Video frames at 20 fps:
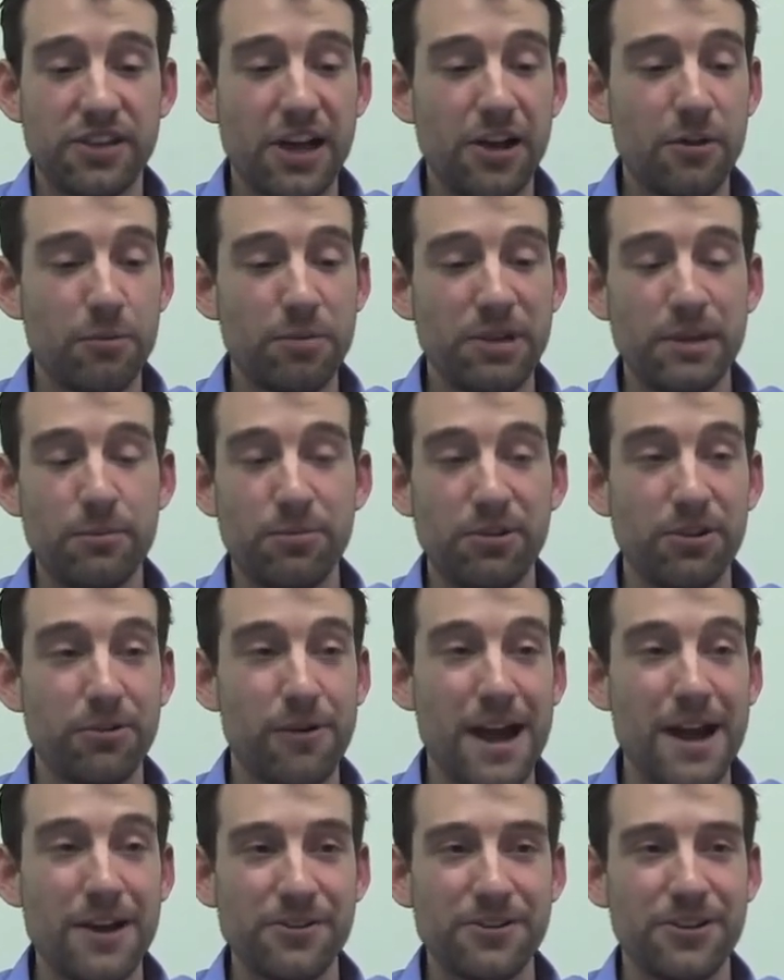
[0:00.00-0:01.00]
tell people
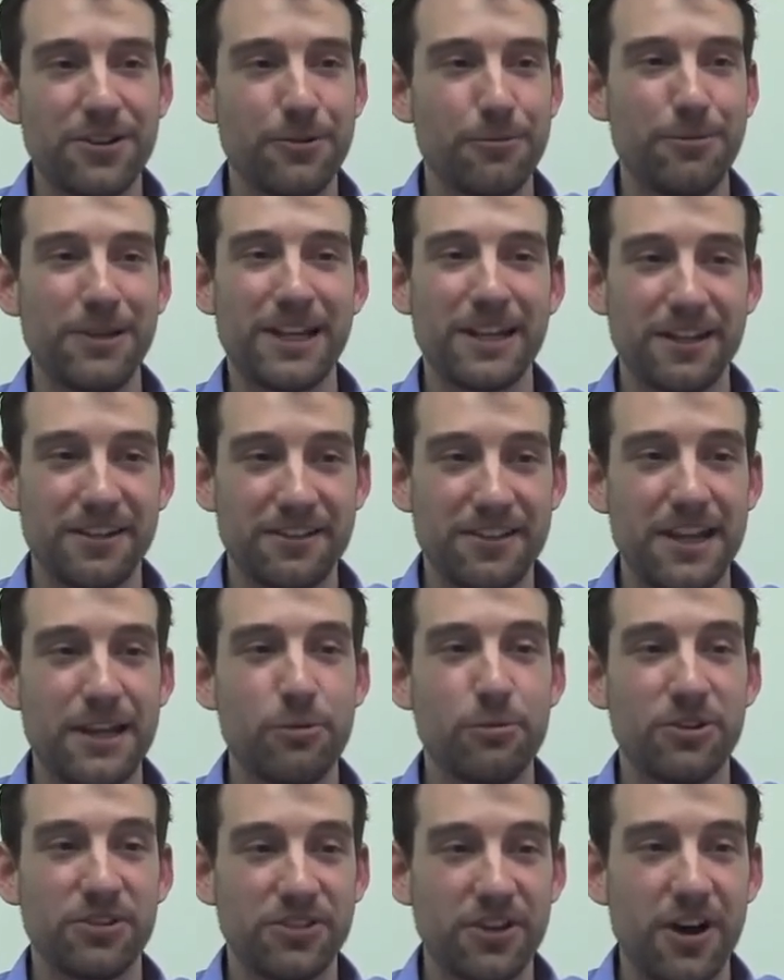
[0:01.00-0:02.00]
around you, because
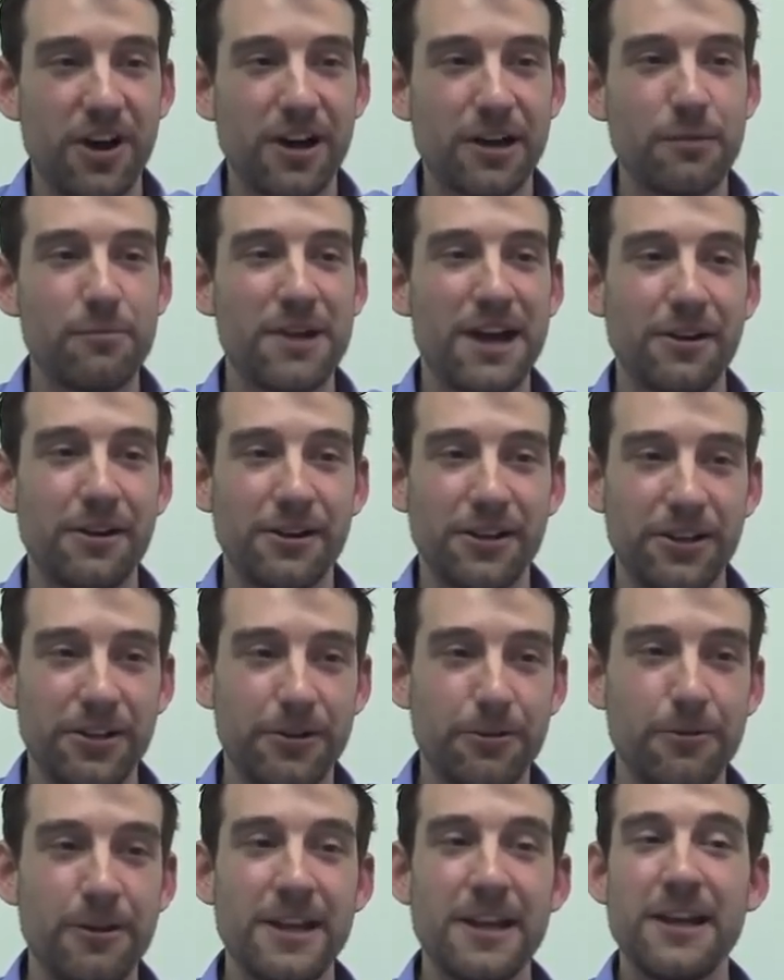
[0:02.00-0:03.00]
they will talk about
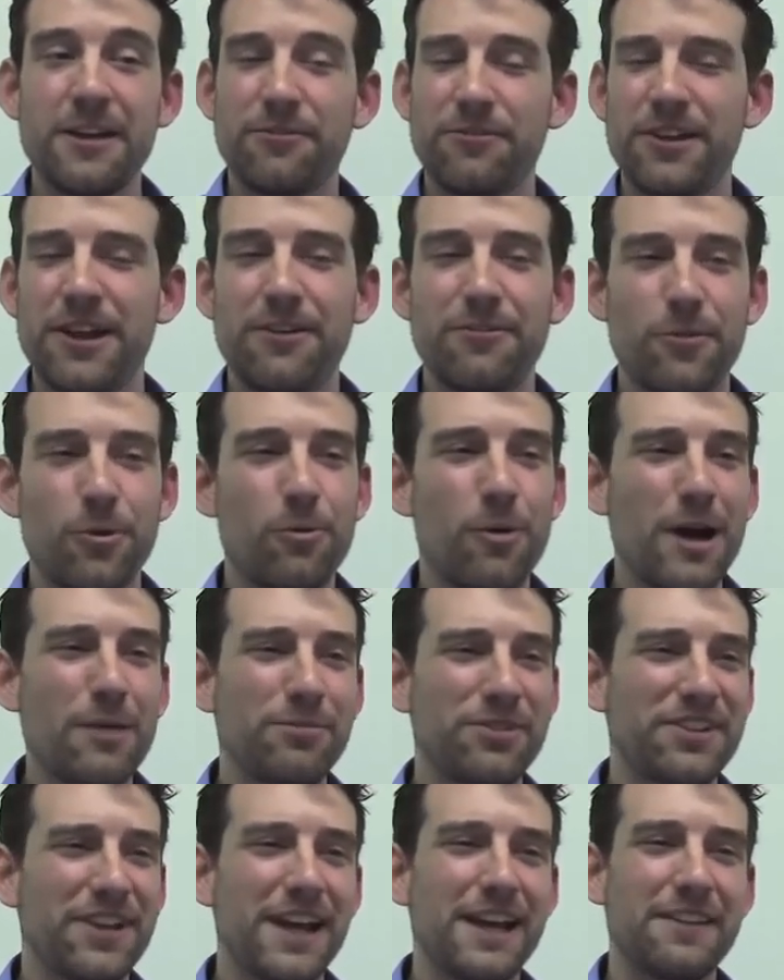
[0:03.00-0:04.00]
you. If you have a
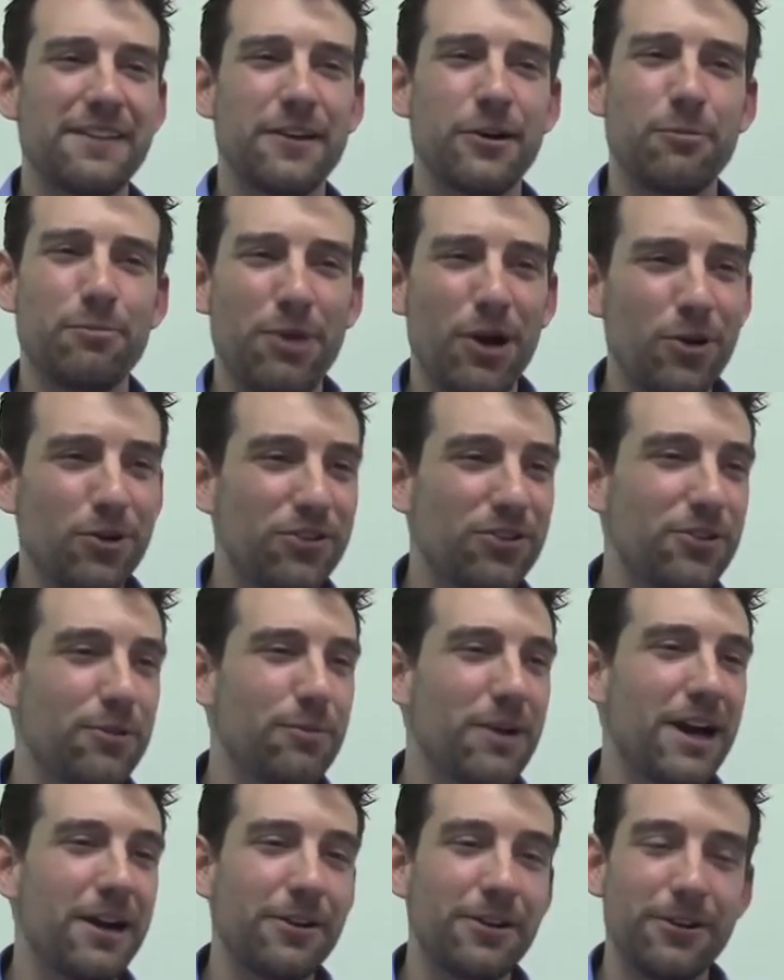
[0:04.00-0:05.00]
website, they'll post
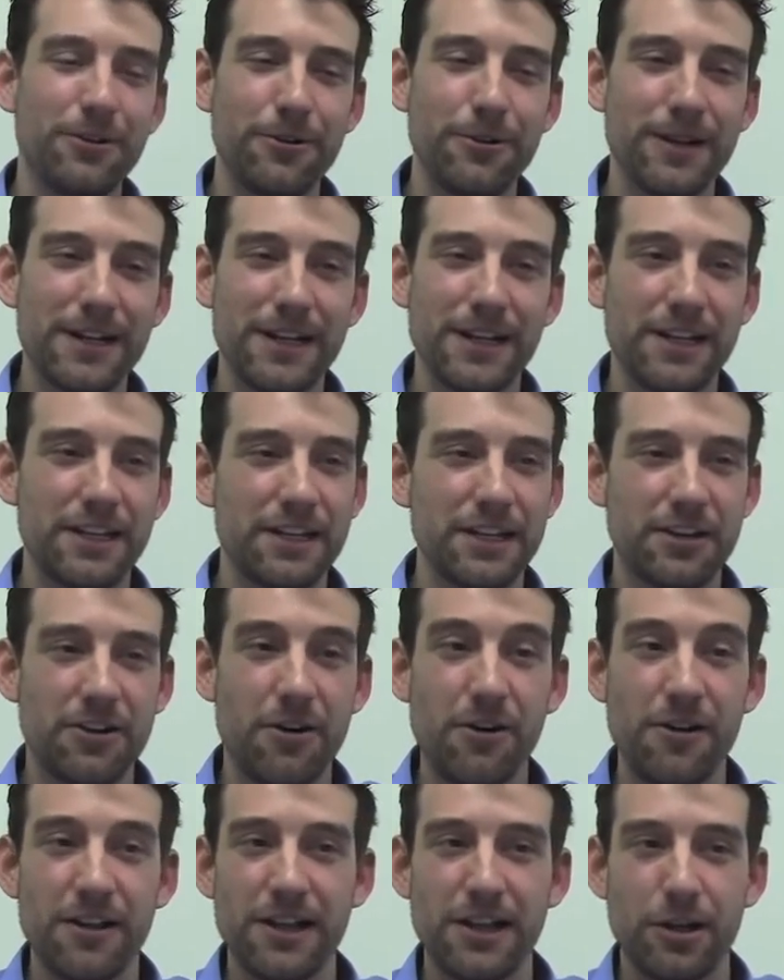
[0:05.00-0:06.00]
about you, and it
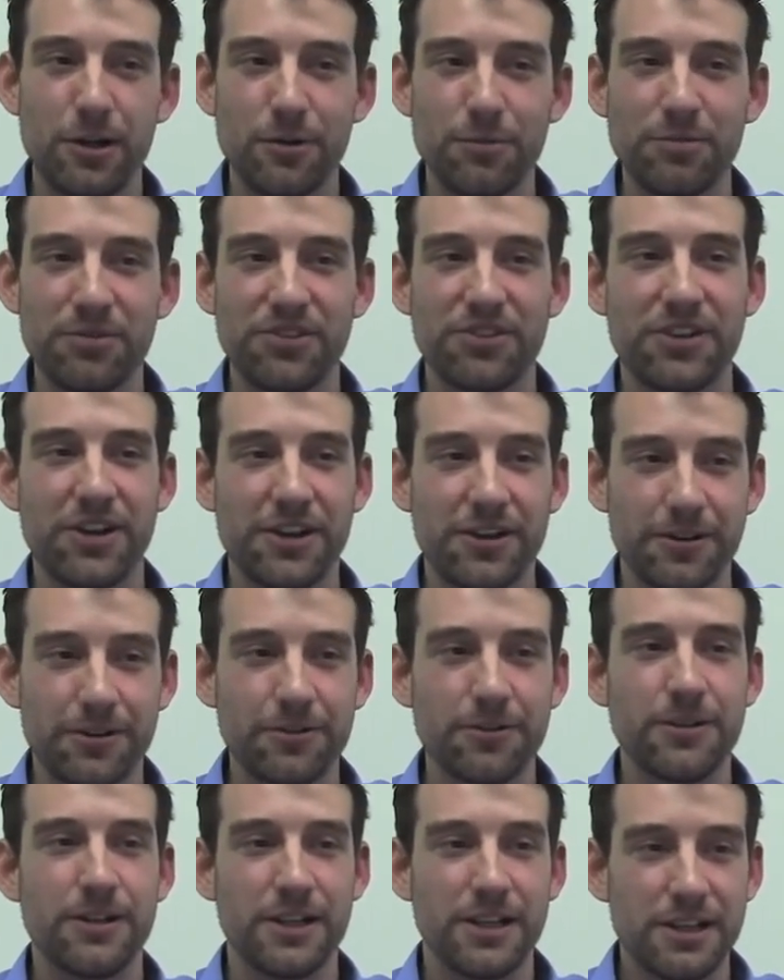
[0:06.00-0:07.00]
all helps,
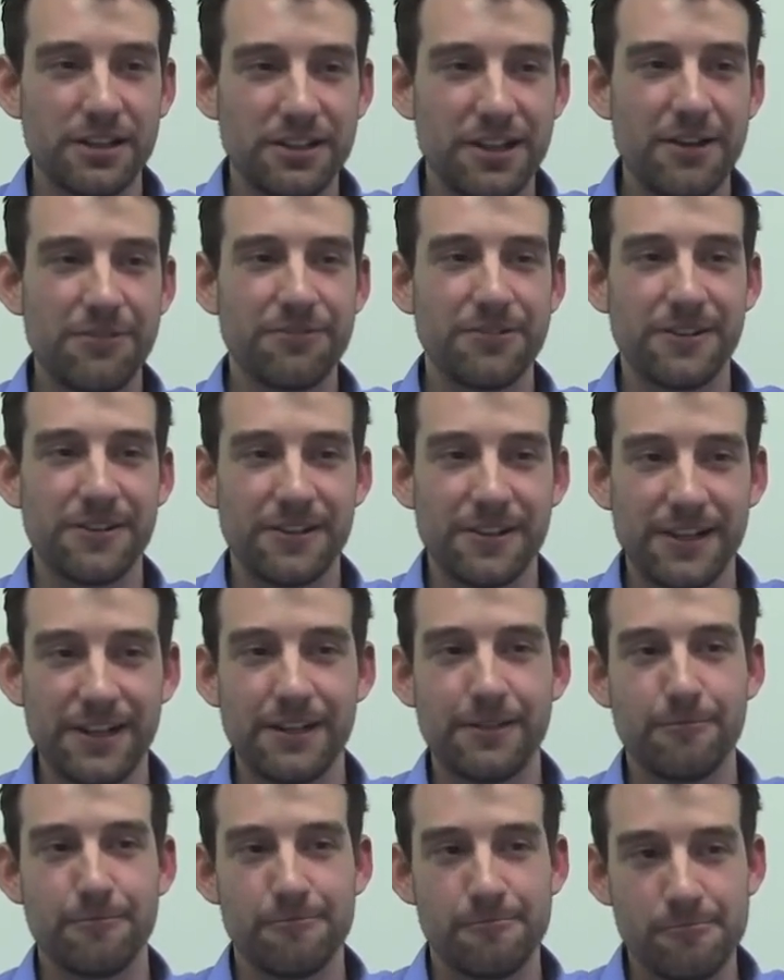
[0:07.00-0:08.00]
so definitely.
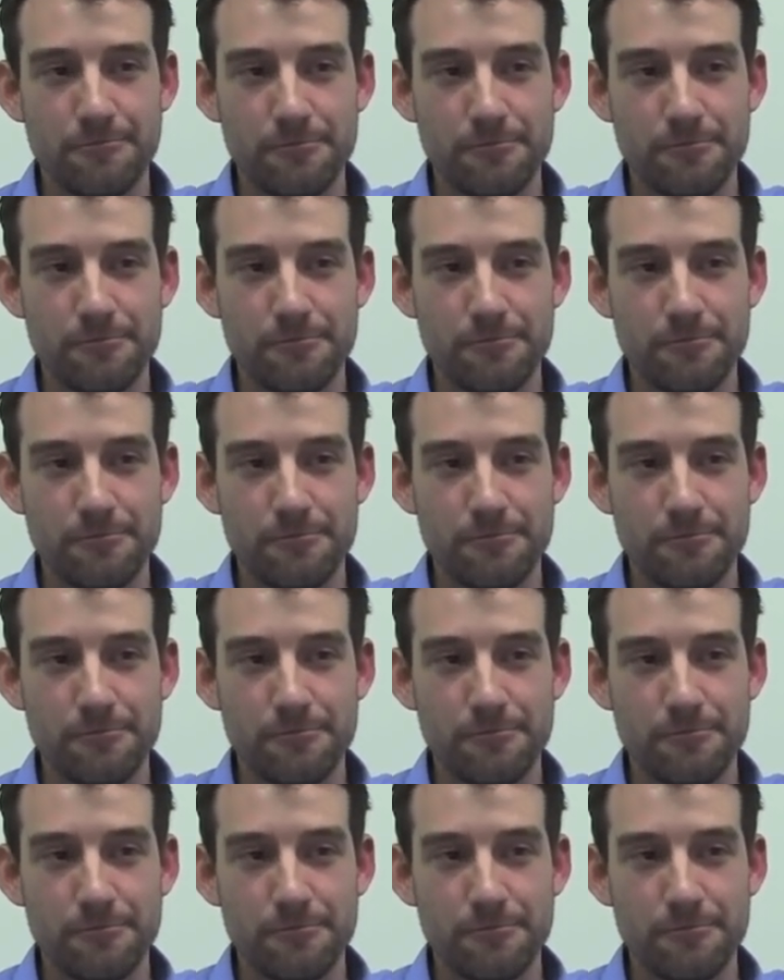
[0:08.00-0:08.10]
